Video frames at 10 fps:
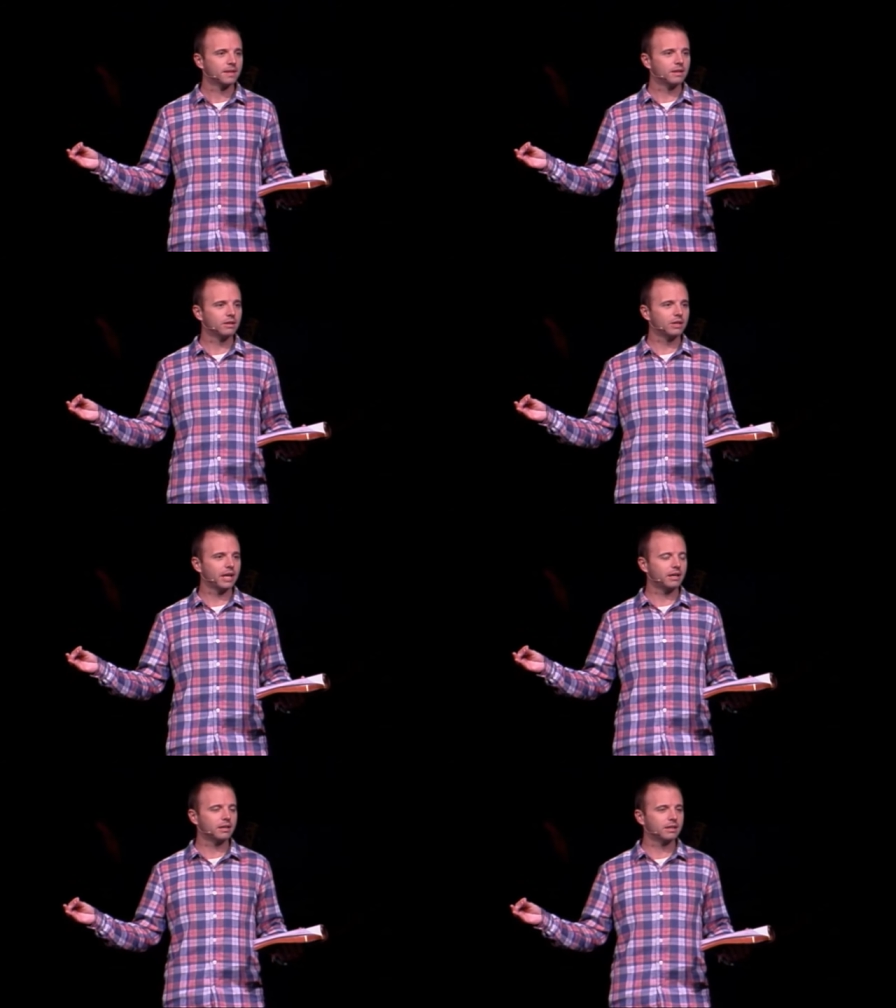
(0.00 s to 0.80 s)
You know,
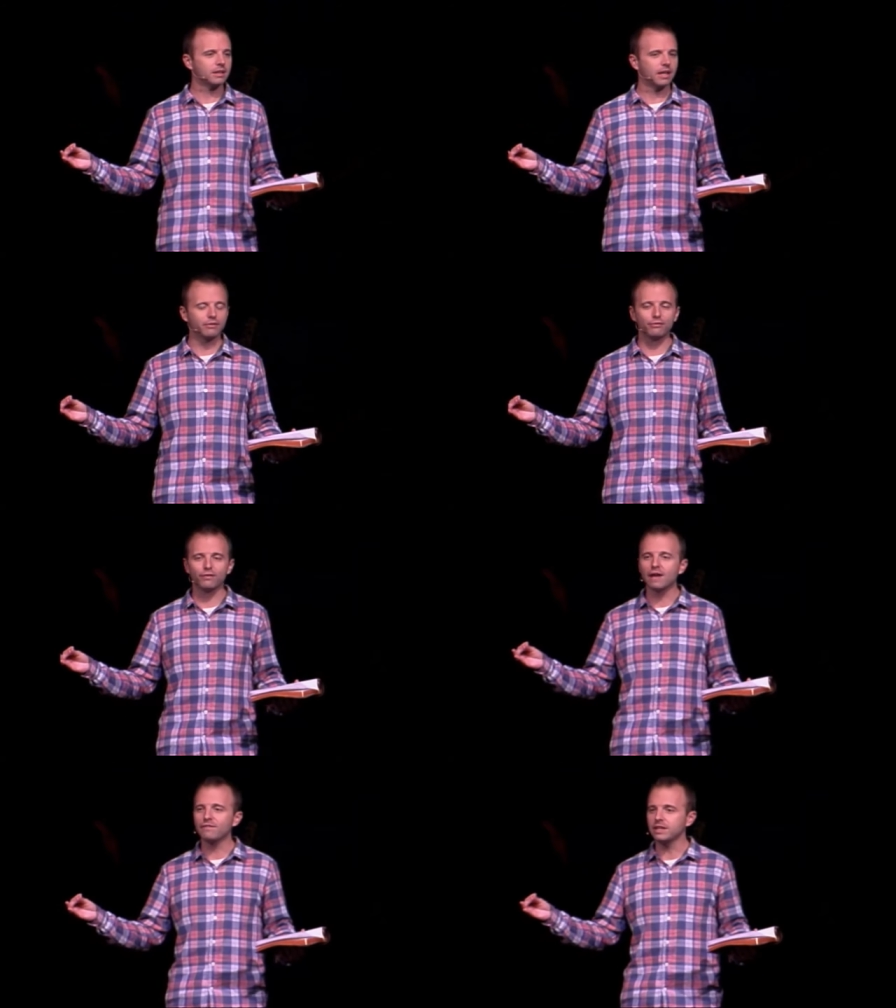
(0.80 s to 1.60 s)
like, like
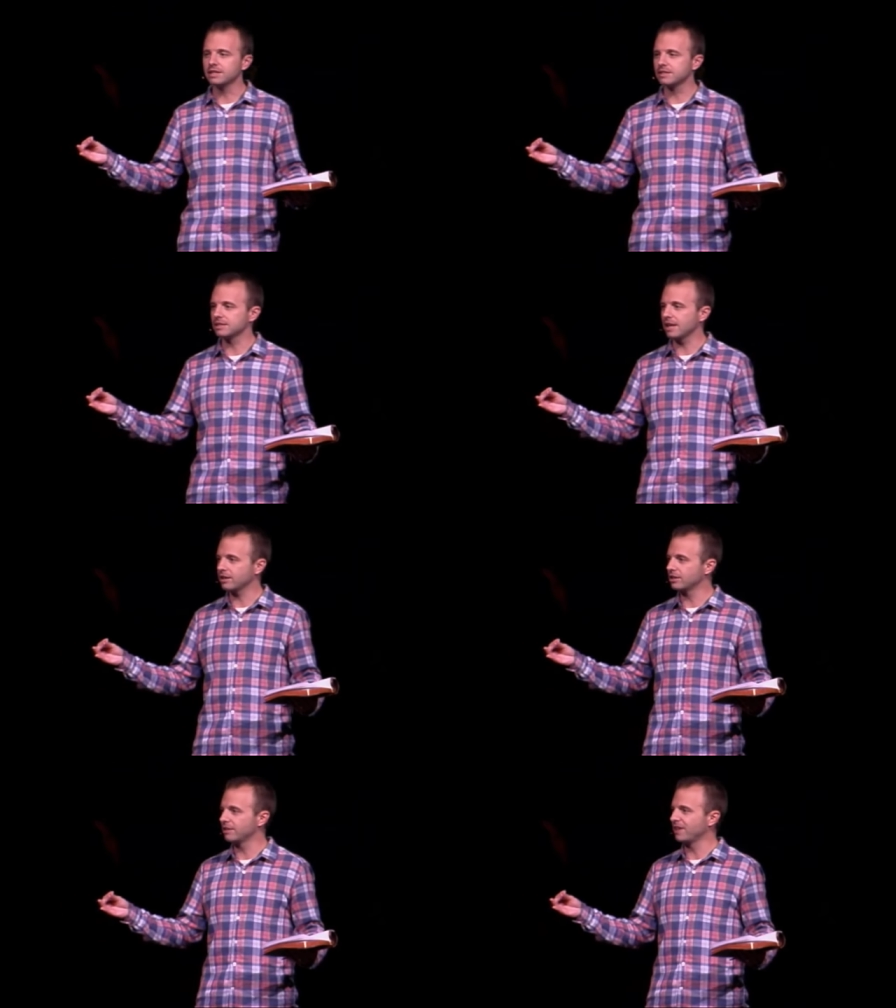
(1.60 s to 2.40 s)
fluffiness is not a
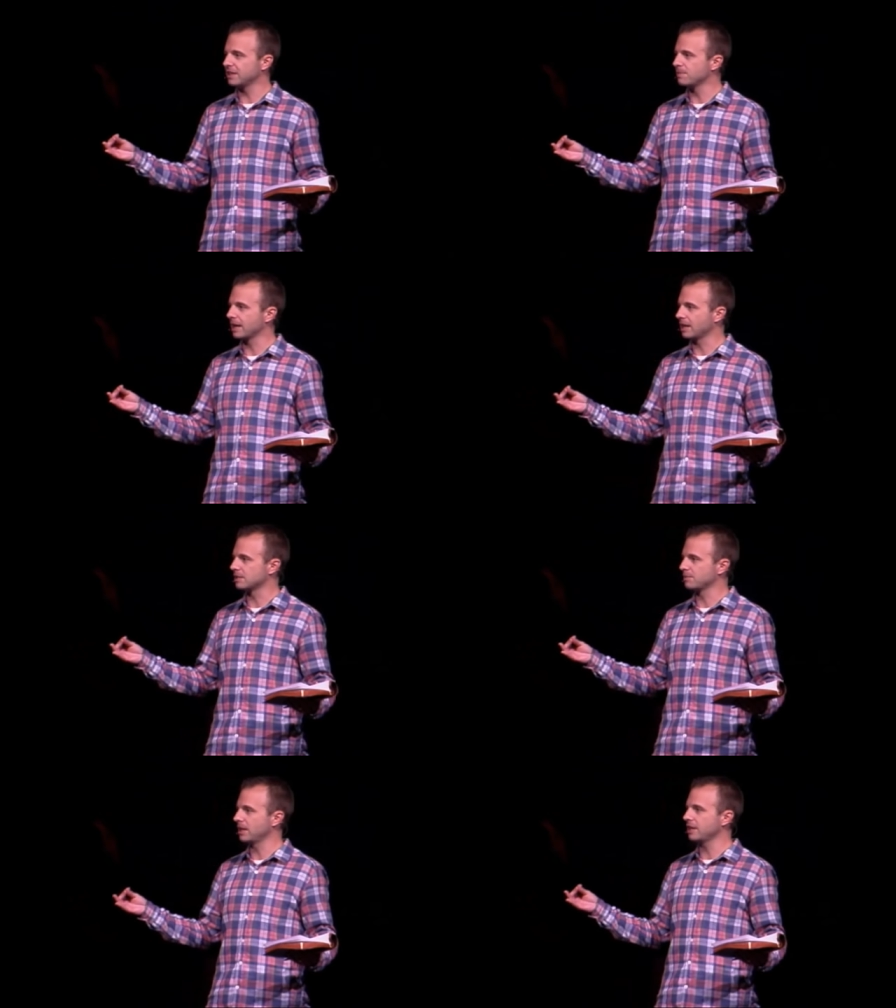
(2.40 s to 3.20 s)
good defense
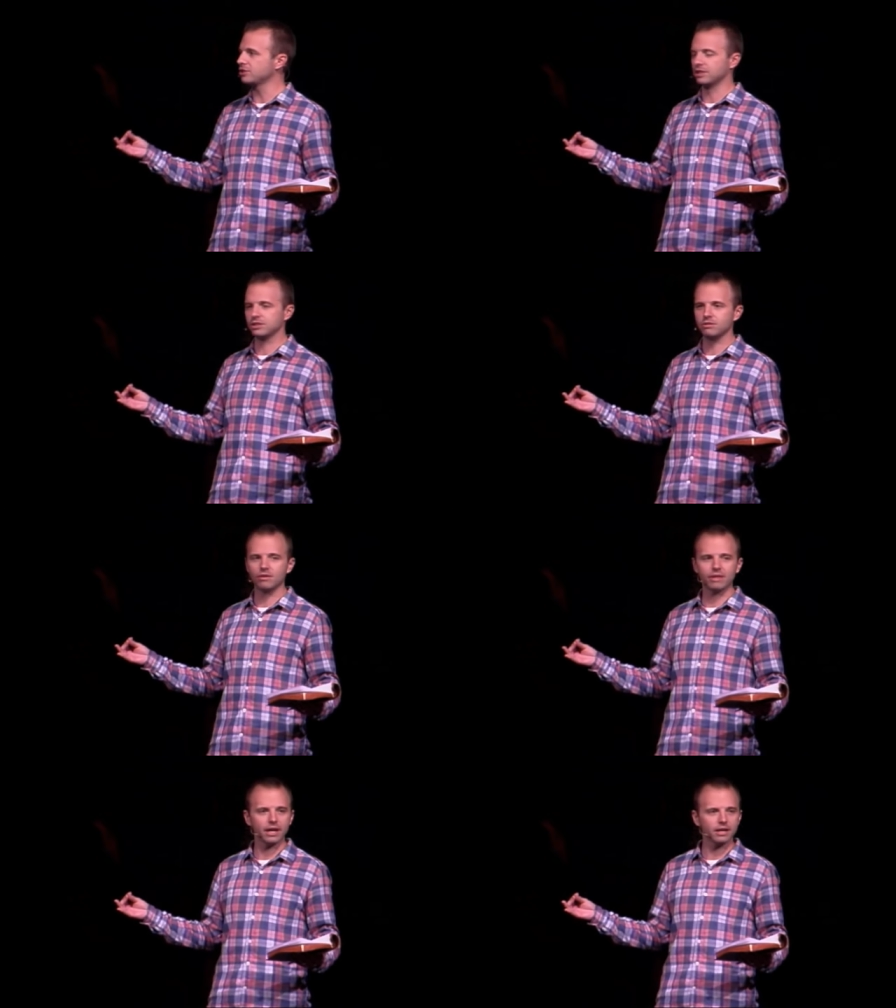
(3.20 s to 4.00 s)
mechanism in nature. Did you
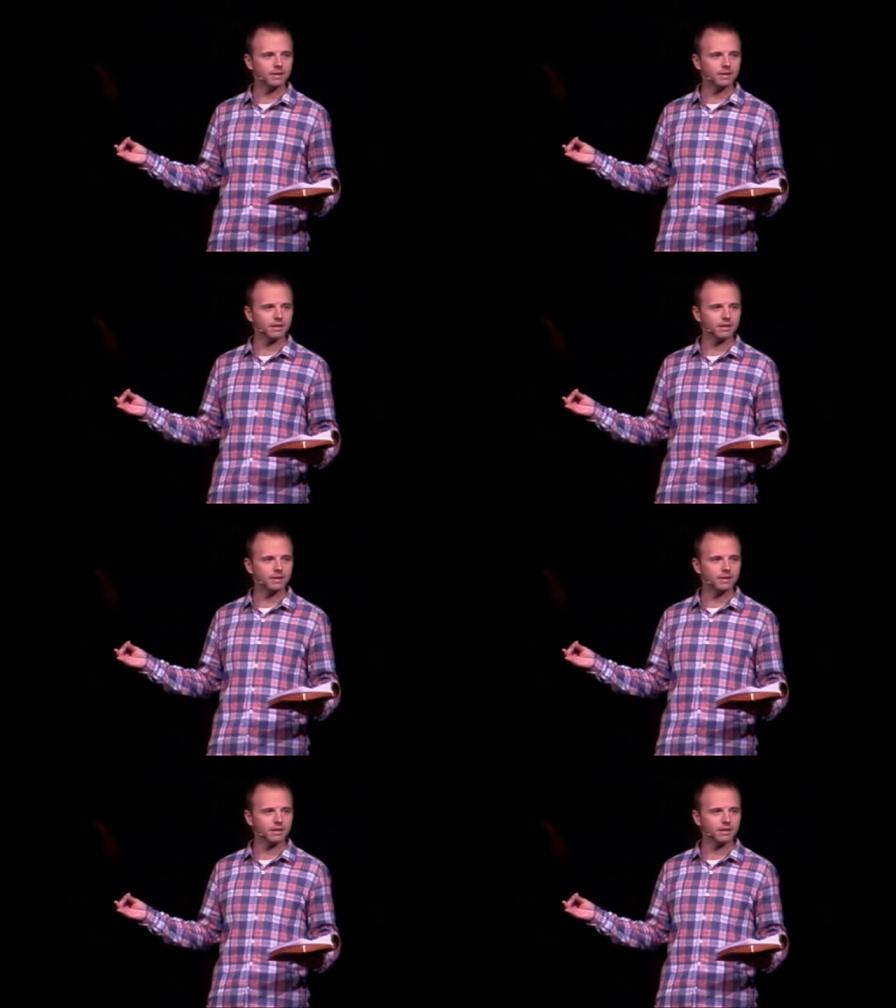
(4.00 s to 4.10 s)
know that?